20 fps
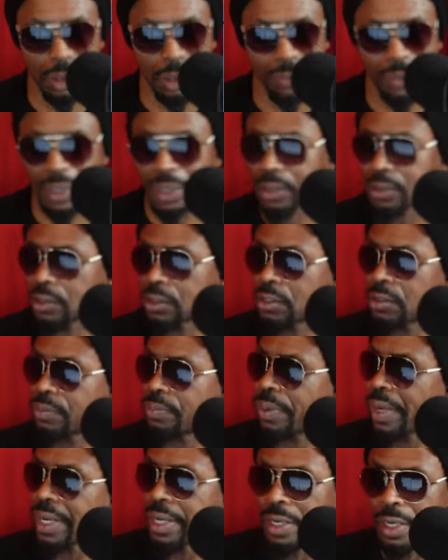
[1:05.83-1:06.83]
Because it's
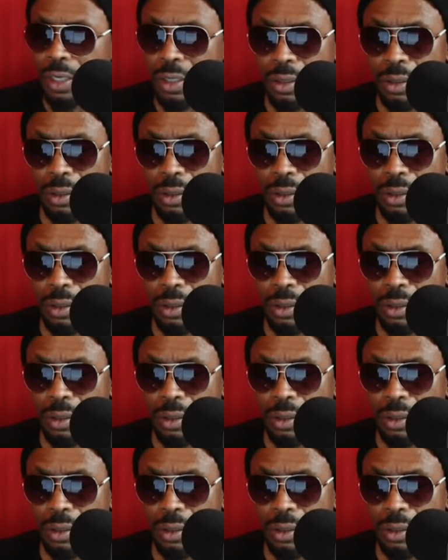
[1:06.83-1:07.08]
painted